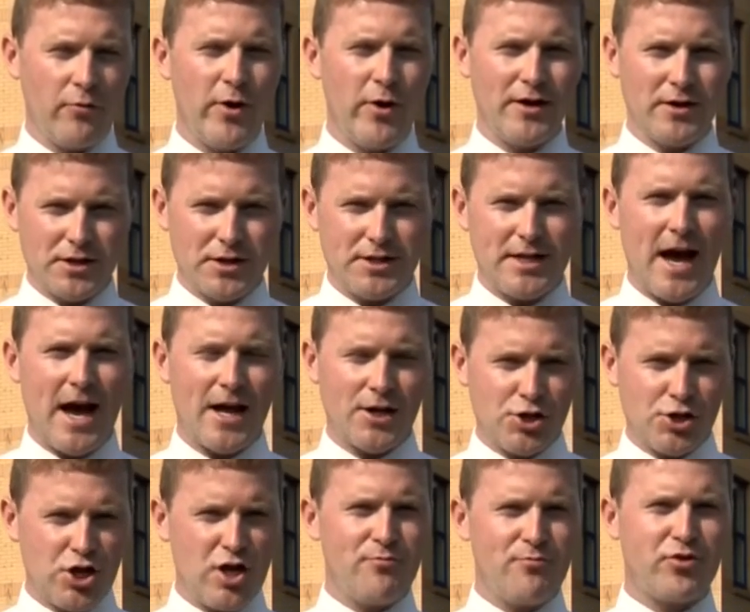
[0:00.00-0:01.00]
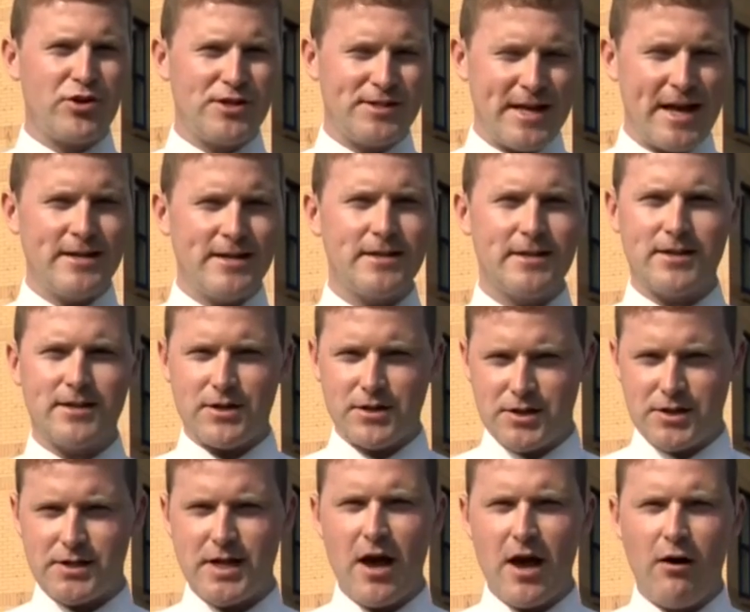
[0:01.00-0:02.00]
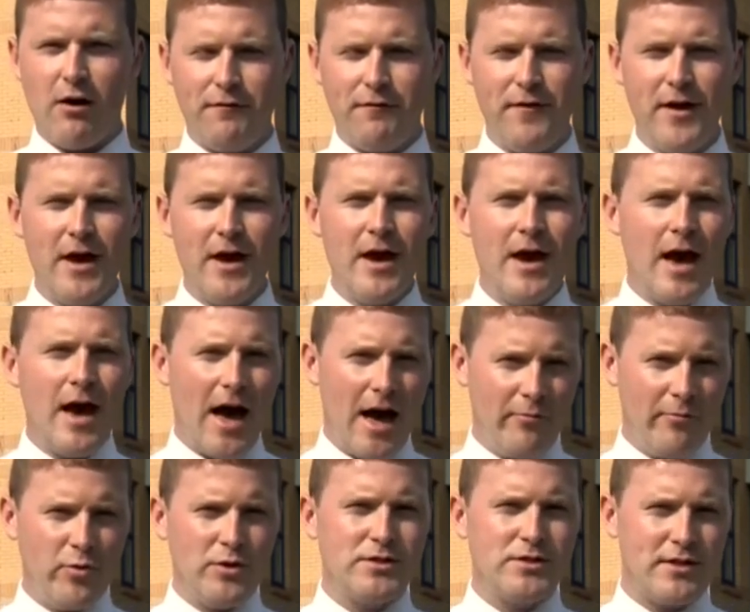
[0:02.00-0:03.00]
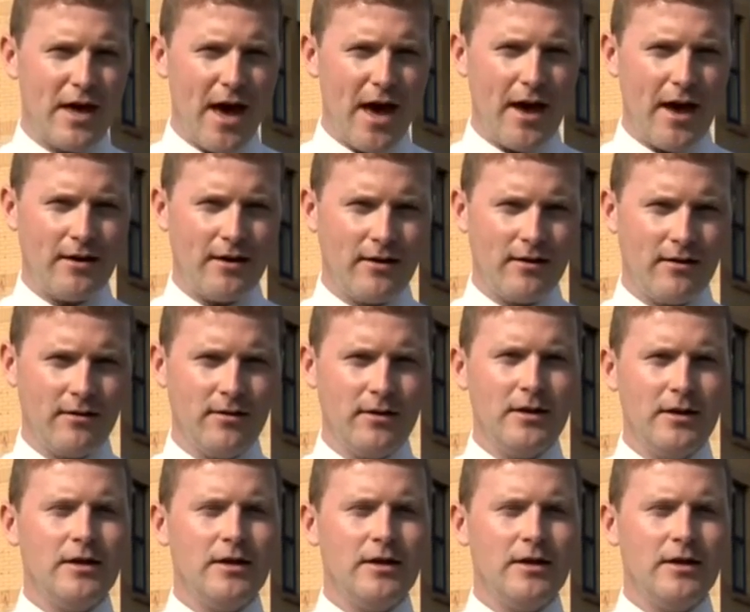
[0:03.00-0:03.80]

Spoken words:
We understand she presented herself and was then